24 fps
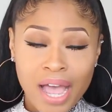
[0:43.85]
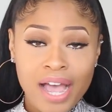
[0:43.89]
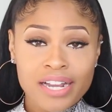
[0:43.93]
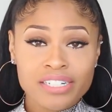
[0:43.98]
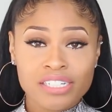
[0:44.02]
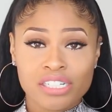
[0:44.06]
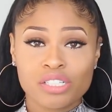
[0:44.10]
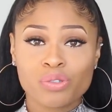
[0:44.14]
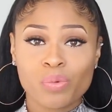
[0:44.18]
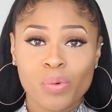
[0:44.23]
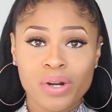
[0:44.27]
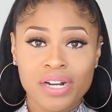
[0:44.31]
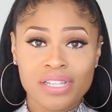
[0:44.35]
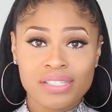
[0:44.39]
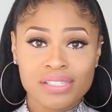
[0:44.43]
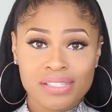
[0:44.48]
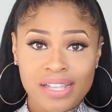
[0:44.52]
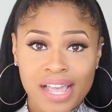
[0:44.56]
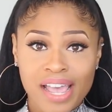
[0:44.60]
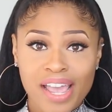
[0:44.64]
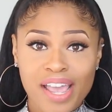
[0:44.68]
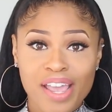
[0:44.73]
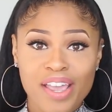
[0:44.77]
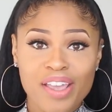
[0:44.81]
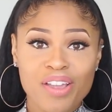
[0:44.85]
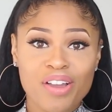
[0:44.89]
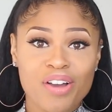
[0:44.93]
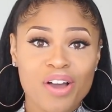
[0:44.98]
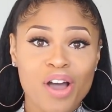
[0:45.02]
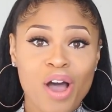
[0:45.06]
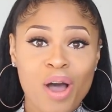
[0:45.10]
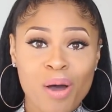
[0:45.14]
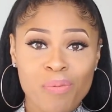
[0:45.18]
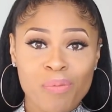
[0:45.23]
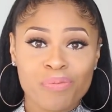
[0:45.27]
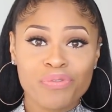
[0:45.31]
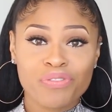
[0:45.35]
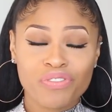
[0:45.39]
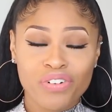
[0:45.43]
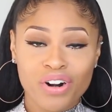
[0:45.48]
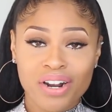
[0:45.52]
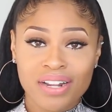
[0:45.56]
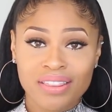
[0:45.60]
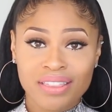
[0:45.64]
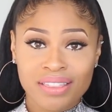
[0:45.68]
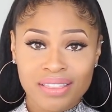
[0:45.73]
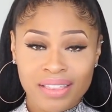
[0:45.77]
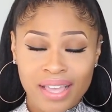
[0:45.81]
I just want to say up
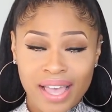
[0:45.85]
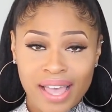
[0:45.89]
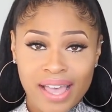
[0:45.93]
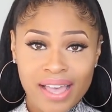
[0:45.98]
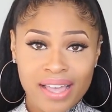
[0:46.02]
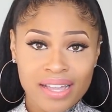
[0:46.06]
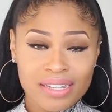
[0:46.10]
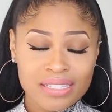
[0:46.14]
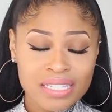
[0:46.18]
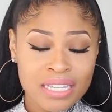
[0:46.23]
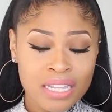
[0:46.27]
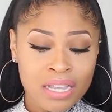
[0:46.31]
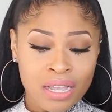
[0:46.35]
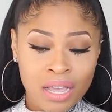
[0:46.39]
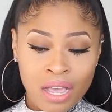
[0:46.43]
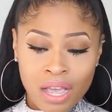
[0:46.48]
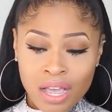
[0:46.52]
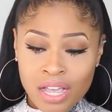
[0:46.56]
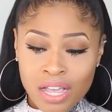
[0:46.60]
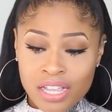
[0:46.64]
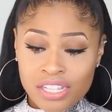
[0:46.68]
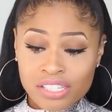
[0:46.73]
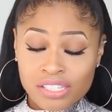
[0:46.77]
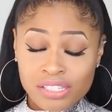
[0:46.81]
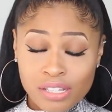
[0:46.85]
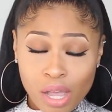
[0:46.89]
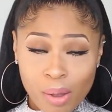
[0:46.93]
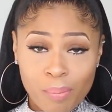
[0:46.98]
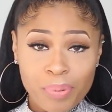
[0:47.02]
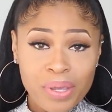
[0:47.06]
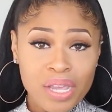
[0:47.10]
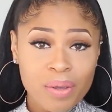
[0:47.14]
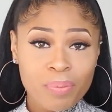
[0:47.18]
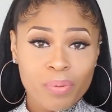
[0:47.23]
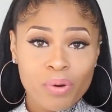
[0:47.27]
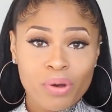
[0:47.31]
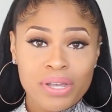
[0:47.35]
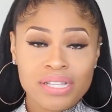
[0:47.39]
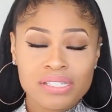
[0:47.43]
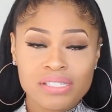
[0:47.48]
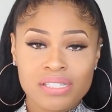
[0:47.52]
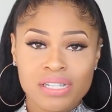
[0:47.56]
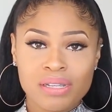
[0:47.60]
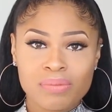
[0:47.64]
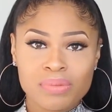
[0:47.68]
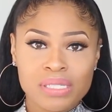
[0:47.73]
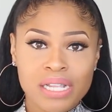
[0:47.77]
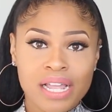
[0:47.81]
front that some people, it
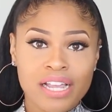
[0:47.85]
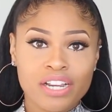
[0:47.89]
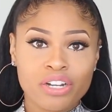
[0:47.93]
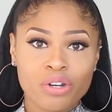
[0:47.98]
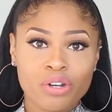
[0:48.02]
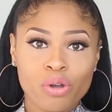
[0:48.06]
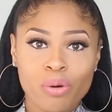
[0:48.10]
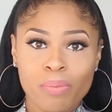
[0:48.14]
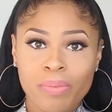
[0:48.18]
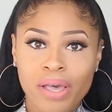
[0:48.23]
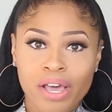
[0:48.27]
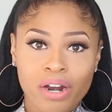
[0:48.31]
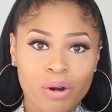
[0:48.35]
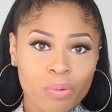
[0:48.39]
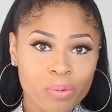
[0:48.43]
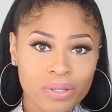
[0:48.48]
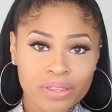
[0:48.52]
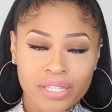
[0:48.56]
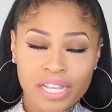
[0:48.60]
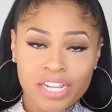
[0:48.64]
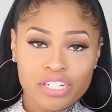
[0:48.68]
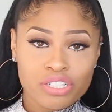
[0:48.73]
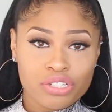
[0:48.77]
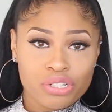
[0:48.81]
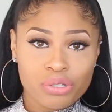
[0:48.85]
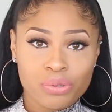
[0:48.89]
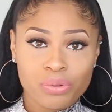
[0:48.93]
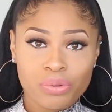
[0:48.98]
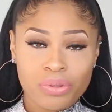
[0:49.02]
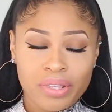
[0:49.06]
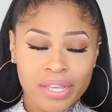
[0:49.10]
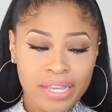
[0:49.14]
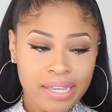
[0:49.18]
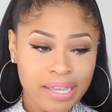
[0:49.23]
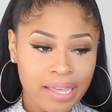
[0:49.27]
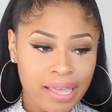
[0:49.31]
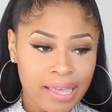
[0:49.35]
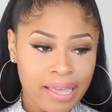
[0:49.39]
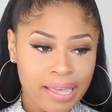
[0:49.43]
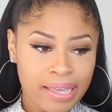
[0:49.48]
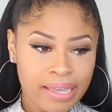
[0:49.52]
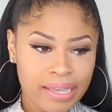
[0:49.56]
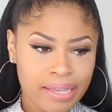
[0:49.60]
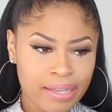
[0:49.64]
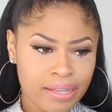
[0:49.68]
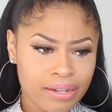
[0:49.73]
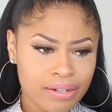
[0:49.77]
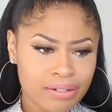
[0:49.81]
seems like no matter what they do, they
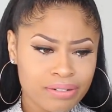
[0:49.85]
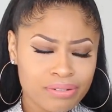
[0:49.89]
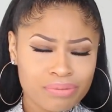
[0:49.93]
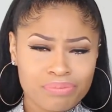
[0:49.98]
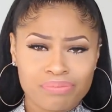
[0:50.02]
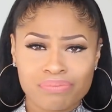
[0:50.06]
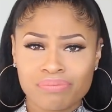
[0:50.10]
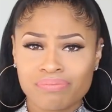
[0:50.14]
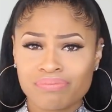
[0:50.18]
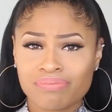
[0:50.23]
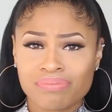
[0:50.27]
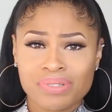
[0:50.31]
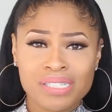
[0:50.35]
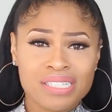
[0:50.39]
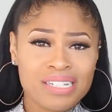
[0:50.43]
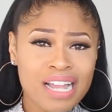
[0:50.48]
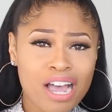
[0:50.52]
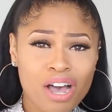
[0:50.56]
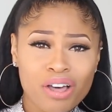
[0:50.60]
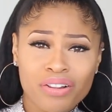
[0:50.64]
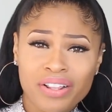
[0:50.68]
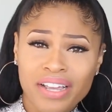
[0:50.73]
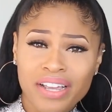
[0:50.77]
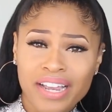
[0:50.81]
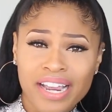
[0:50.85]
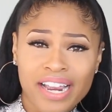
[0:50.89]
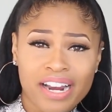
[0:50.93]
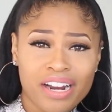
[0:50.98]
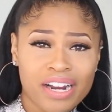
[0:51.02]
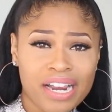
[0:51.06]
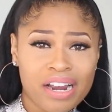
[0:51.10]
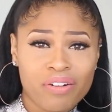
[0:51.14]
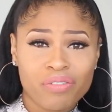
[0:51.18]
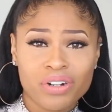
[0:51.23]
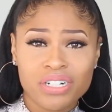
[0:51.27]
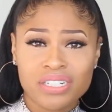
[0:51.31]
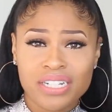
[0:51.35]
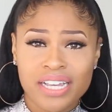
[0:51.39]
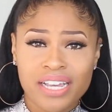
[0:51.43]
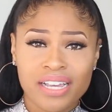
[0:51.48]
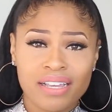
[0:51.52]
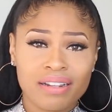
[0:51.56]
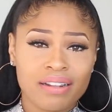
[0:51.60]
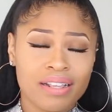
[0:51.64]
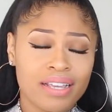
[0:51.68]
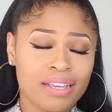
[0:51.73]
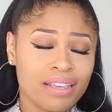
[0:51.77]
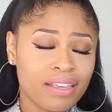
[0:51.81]
can style their hair every
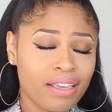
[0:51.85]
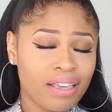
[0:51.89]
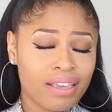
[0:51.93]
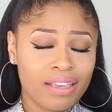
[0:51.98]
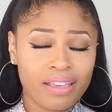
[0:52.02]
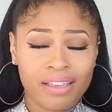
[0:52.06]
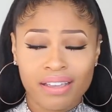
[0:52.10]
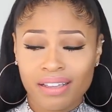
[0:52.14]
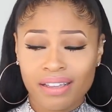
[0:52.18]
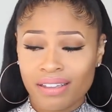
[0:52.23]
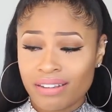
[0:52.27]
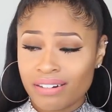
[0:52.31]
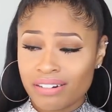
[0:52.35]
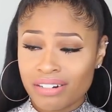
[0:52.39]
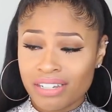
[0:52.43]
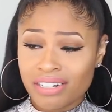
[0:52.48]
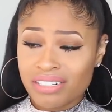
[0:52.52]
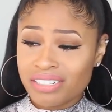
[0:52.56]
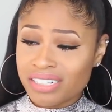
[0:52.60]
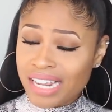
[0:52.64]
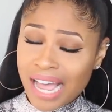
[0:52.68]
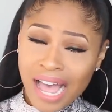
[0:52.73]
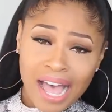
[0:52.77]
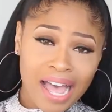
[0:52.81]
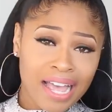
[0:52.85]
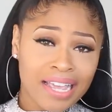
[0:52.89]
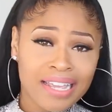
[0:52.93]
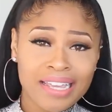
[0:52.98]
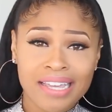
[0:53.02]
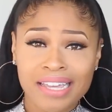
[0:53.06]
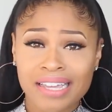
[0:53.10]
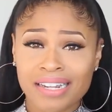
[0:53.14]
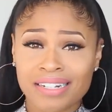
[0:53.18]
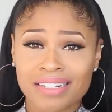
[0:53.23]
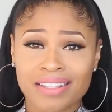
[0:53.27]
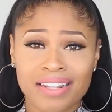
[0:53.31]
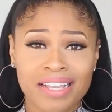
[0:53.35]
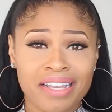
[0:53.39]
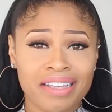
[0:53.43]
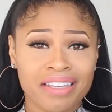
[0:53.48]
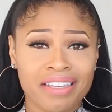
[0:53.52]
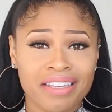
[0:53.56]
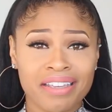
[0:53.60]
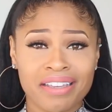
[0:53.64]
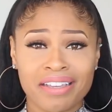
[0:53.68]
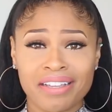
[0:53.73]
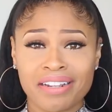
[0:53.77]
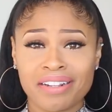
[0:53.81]
day, they can dye it, they
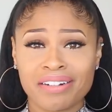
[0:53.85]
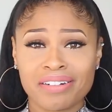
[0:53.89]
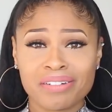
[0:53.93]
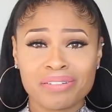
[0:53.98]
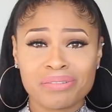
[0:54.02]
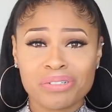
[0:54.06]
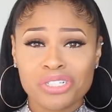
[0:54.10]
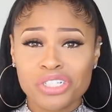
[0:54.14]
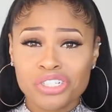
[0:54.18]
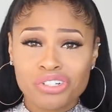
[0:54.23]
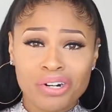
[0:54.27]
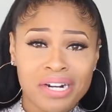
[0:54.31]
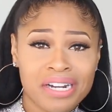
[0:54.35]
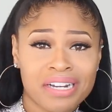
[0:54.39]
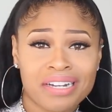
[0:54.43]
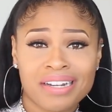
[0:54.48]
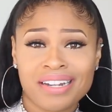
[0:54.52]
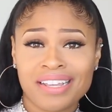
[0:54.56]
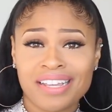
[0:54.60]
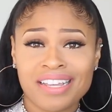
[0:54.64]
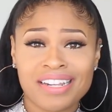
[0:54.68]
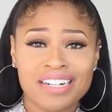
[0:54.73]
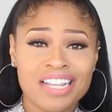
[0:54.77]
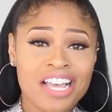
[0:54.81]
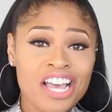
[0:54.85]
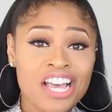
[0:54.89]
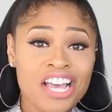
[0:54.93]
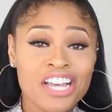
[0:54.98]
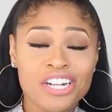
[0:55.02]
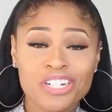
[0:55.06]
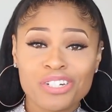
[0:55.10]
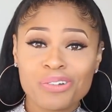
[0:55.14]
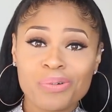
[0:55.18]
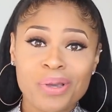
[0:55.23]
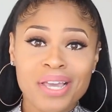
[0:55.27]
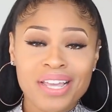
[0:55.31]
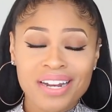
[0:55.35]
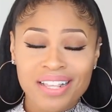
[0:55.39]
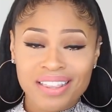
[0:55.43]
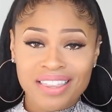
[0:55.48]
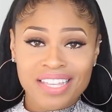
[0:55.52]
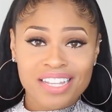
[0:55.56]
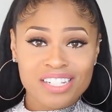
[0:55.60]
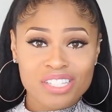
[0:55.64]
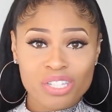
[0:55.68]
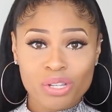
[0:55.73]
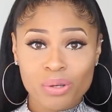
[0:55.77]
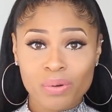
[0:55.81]
can straighten it, do
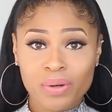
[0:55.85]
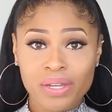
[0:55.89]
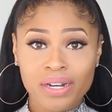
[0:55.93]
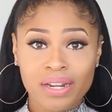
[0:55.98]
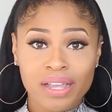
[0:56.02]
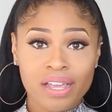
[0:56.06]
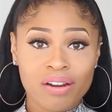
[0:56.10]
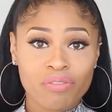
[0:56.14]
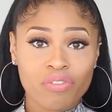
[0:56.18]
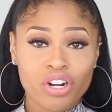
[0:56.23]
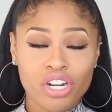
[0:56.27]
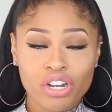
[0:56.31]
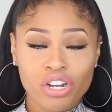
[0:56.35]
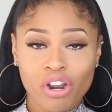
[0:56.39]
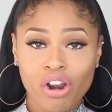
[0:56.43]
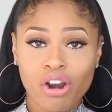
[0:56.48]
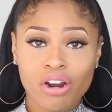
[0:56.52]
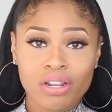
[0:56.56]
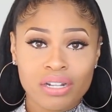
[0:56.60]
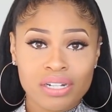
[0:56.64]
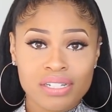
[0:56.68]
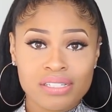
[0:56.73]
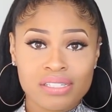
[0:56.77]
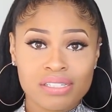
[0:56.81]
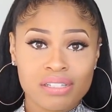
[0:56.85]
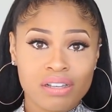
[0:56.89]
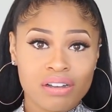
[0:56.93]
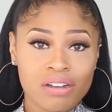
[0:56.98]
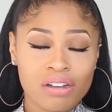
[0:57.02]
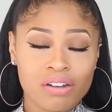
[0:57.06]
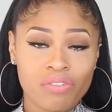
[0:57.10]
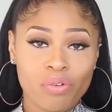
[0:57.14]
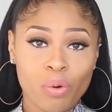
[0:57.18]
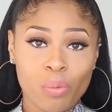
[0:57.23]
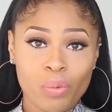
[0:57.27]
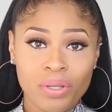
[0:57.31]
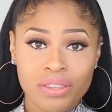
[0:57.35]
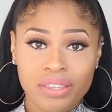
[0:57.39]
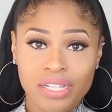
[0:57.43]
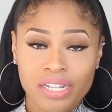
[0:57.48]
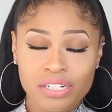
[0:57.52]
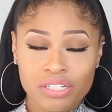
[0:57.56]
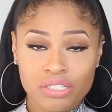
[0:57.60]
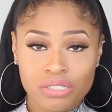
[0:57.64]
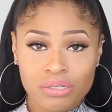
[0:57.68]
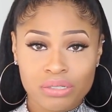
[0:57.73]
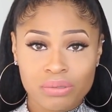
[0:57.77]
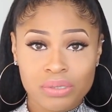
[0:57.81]
anything to it, and regardless of what
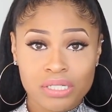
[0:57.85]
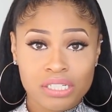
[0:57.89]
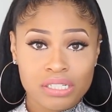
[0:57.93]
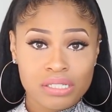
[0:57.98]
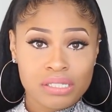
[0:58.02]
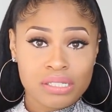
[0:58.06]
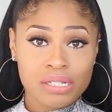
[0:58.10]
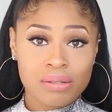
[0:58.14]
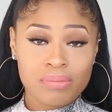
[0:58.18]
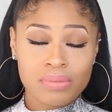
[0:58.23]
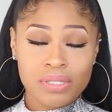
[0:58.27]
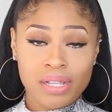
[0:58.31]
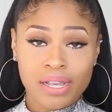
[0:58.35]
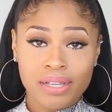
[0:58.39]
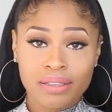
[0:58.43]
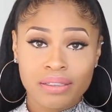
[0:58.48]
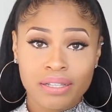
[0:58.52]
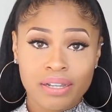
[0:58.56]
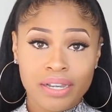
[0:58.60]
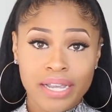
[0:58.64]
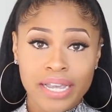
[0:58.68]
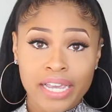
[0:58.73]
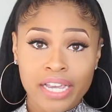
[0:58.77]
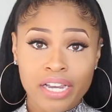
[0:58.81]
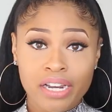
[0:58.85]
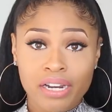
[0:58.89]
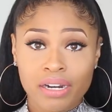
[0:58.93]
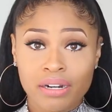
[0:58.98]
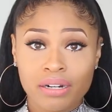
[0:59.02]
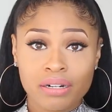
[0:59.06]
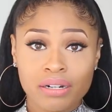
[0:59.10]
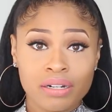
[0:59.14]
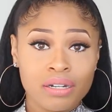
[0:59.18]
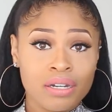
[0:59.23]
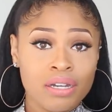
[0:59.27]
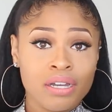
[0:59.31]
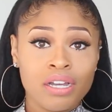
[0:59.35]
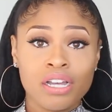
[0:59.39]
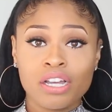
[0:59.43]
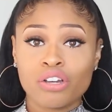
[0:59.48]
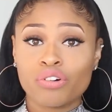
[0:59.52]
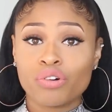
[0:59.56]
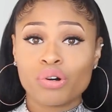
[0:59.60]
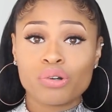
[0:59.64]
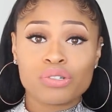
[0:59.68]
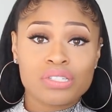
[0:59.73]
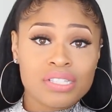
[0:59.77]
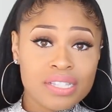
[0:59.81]
they do, it just seems like their hair
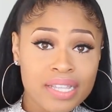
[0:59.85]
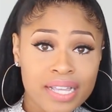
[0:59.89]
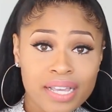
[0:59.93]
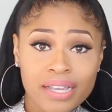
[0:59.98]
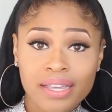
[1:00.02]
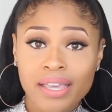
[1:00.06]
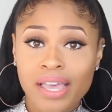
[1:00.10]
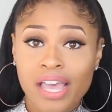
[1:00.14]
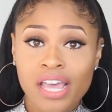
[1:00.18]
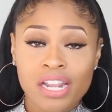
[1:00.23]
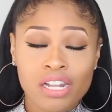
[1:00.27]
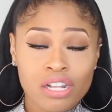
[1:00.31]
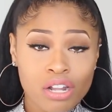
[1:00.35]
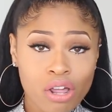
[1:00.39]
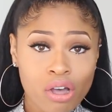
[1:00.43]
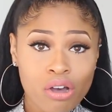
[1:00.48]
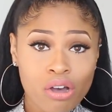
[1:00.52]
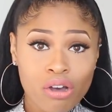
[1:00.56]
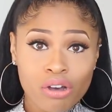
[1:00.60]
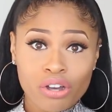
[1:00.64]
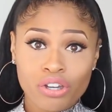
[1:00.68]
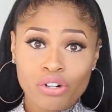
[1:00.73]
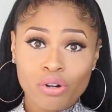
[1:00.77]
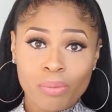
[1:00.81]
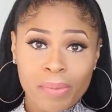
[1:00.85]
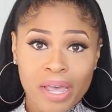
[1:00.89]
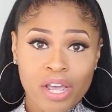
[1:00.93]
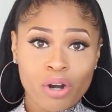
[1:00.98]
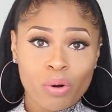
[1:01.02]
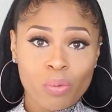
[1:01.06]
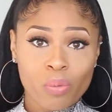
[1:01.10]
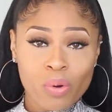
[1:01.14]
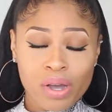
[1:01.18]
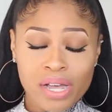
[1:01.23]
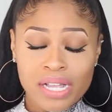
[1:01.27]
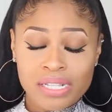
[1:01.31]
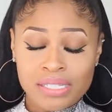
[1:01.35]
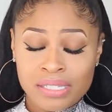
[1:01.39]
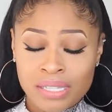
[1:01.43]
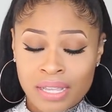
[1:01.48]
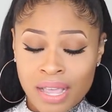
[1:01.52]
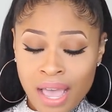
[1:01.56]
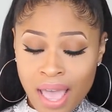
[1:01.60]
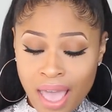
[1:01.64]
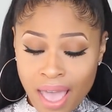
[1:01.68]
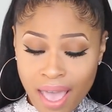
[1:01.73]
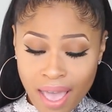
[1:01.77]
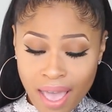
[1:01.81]
grows thick and long no matter what.